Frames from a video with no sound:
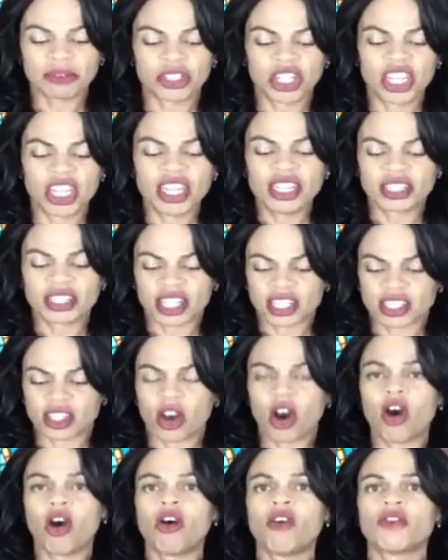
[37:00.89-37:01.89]
of Jesus
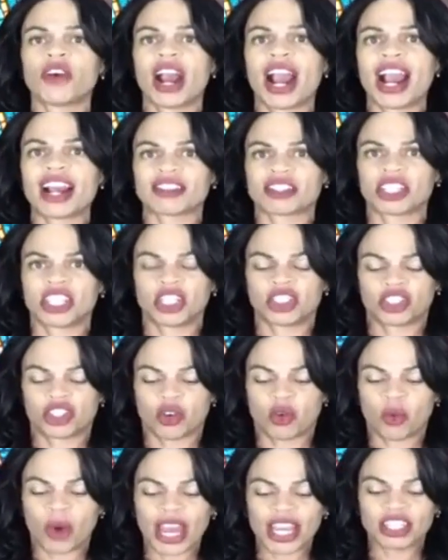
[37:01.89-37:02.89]
over our
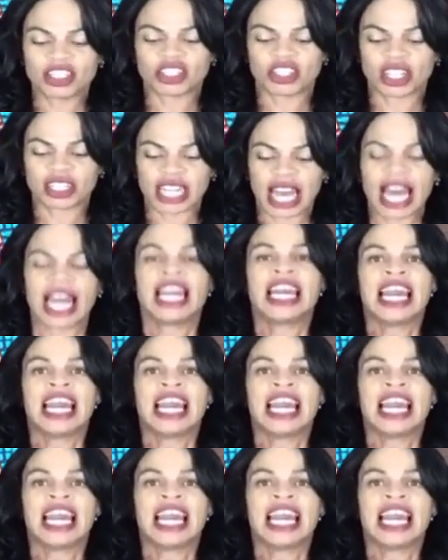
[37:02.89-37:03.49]
situation,